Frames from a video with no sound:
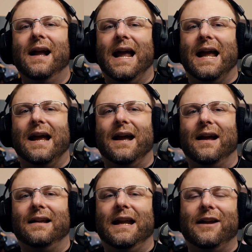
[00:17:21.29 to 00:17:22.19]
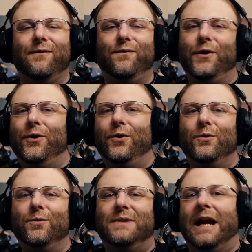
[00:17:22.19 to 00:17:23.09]
And if
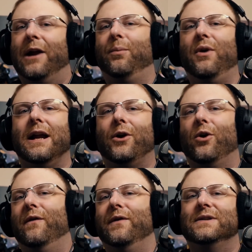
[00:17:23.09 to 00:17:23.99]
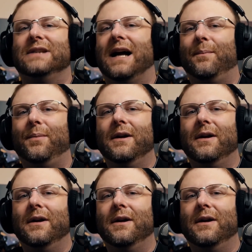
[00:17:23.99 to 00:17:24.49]
you take a break, or if you stop